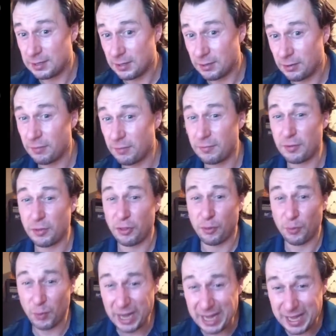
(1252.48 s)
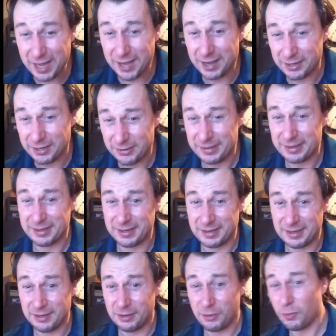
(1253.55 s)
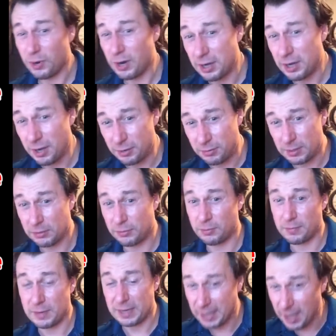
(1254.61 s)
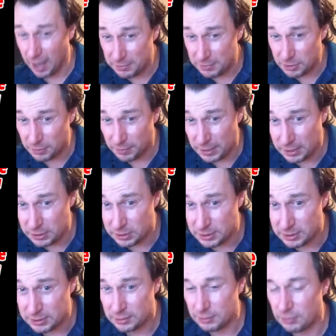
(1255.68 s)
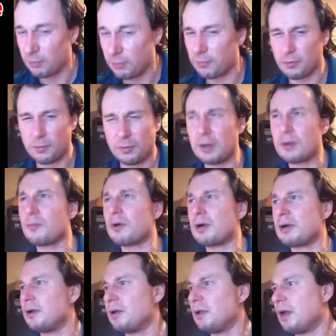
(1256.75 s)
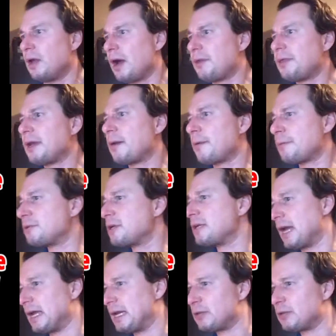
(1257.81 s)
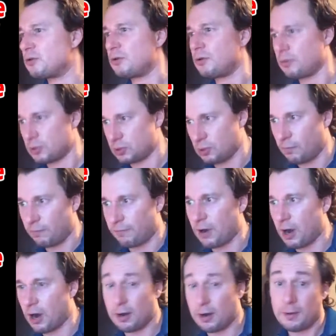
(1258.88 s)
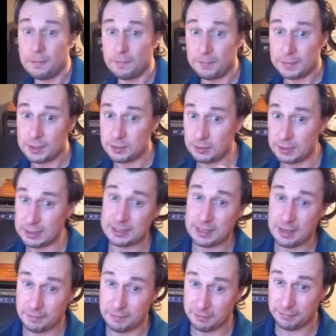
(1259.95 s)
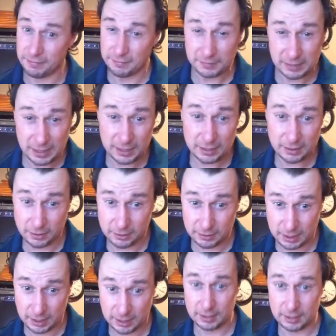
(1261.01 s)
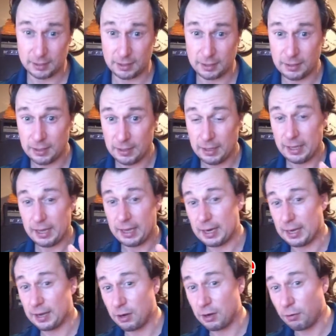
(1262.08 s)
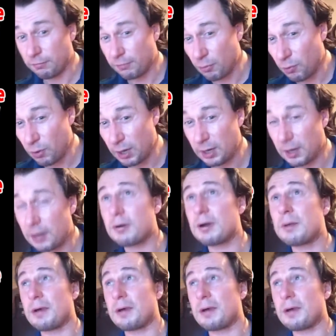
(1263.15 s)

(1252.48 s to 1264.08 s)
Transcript: Over 300. 100 through my capture pages. Over one. I think I'm up to 92 so far. It's only 7:15 here in Canada. And I got over 100 in my